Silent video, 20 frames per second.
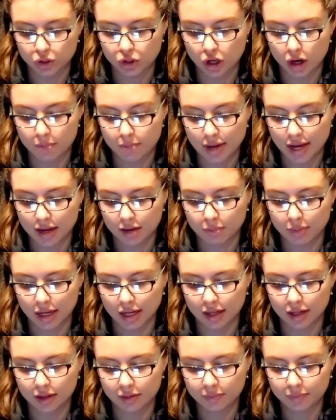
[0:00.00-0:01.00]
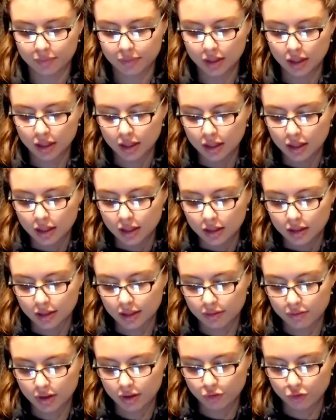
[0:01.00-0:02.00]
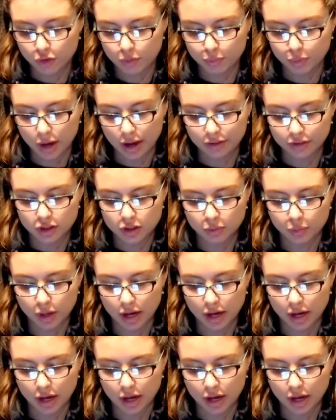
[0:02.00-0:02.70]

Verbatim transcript: which are man-made. Living from breath